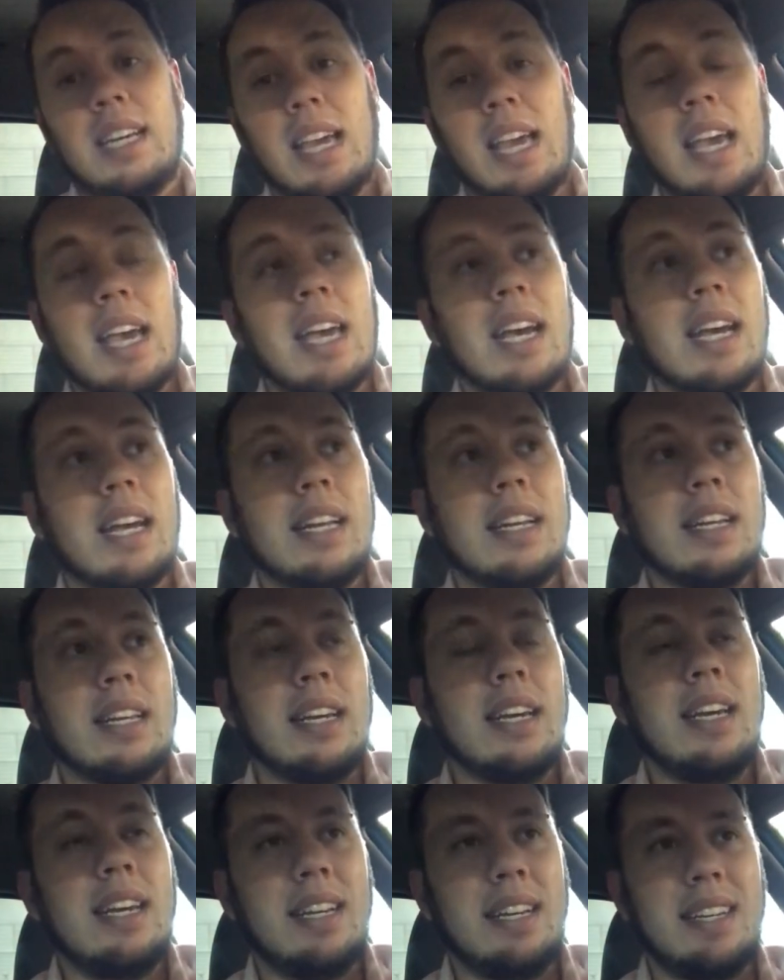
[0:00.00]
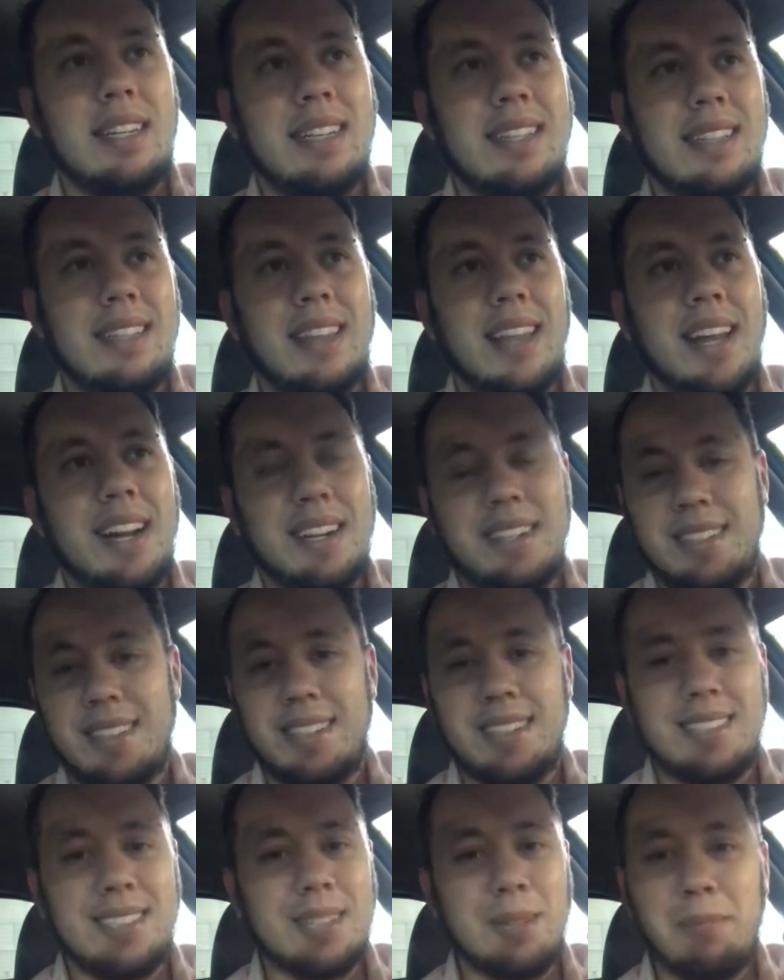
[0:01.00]
and
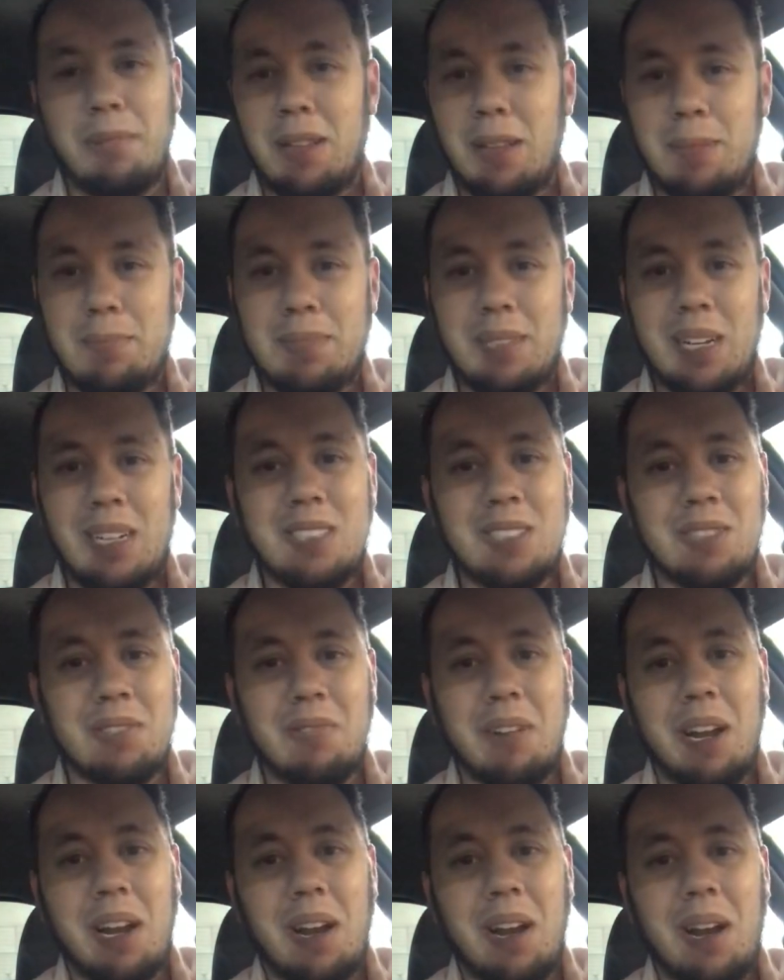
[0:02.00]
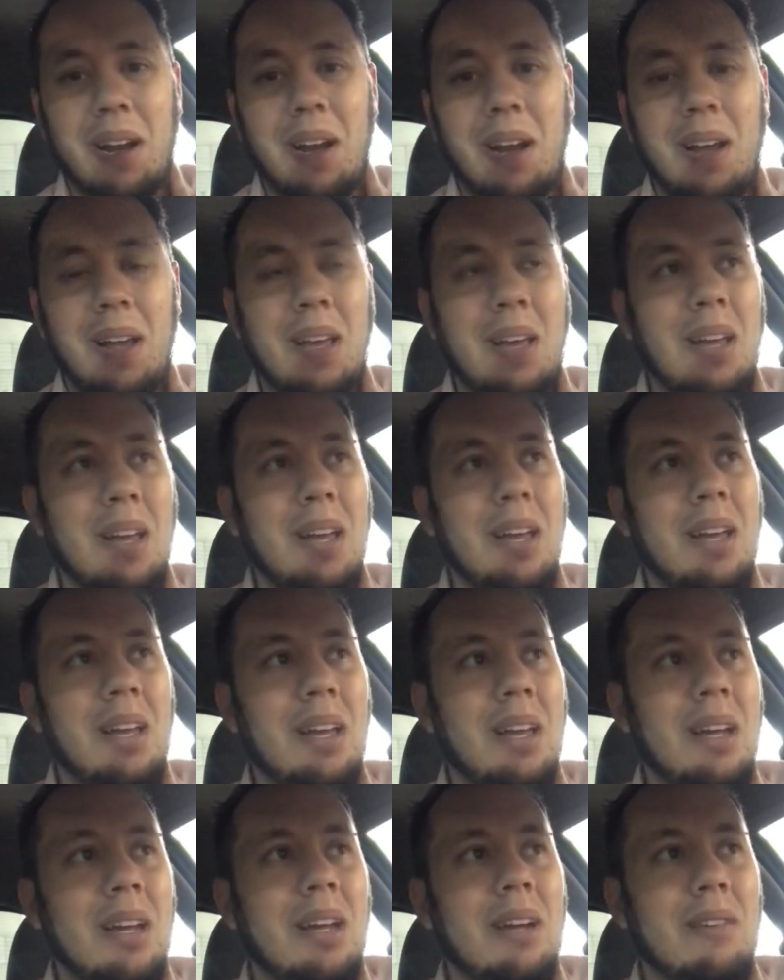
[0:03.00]
there's some clips on Twitter
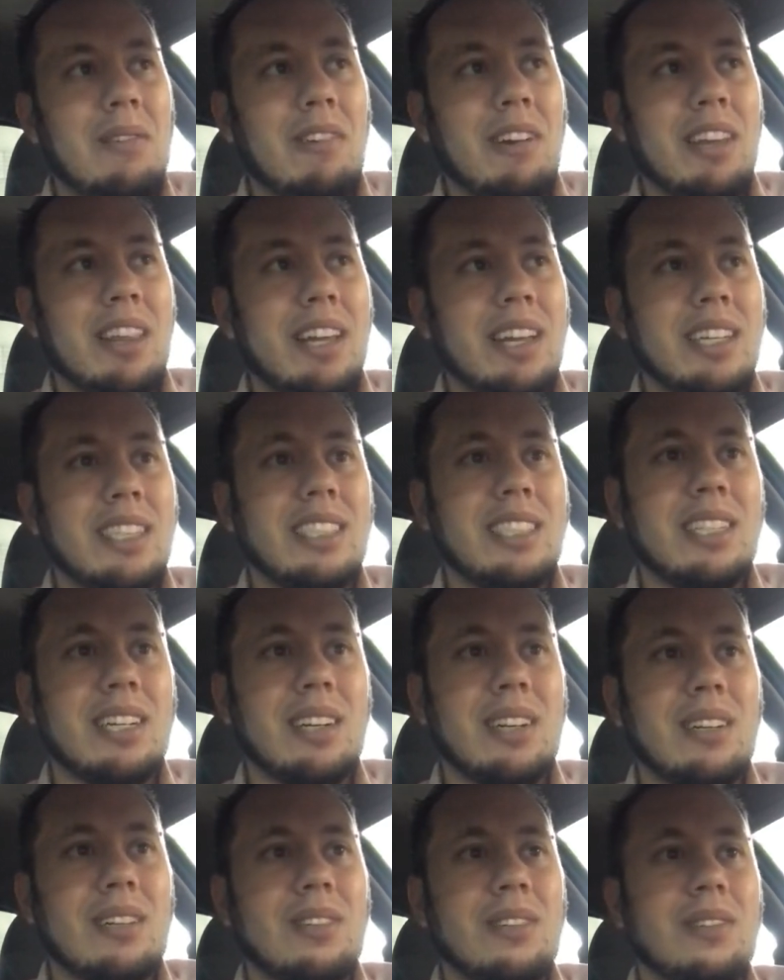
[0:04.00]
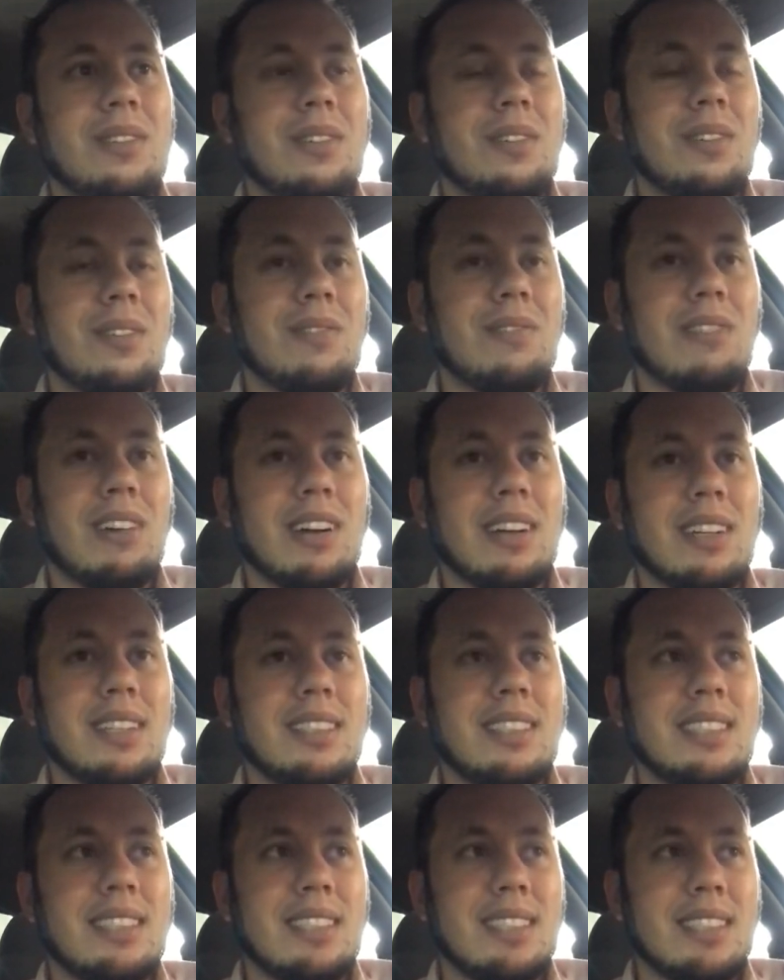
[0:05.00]
where they show where
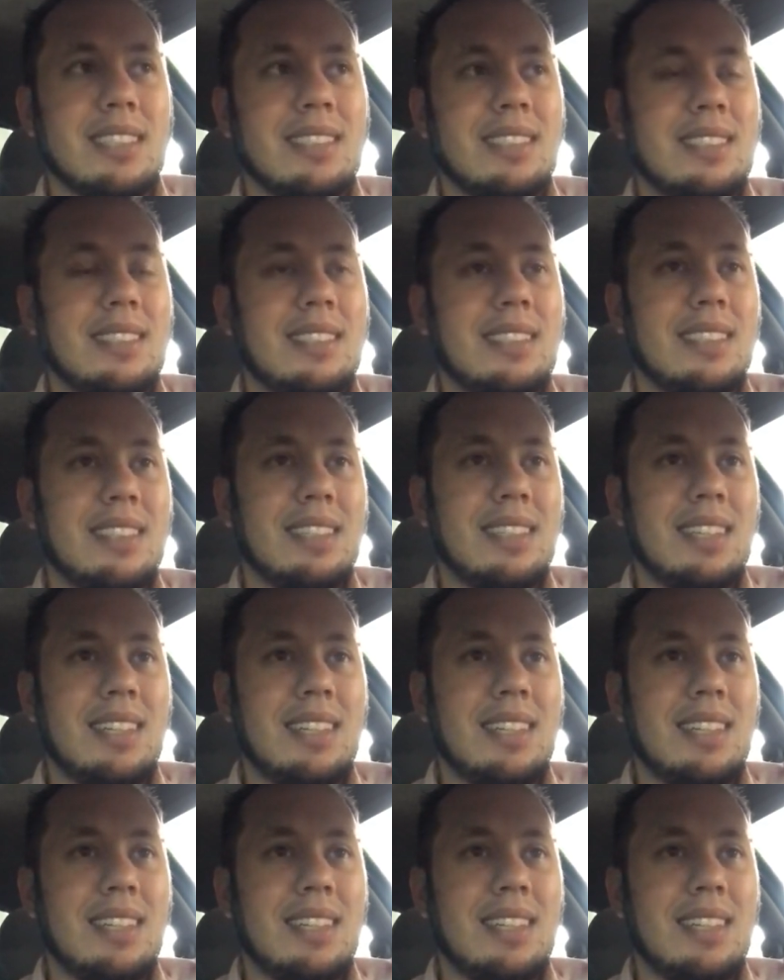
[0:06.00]
it's just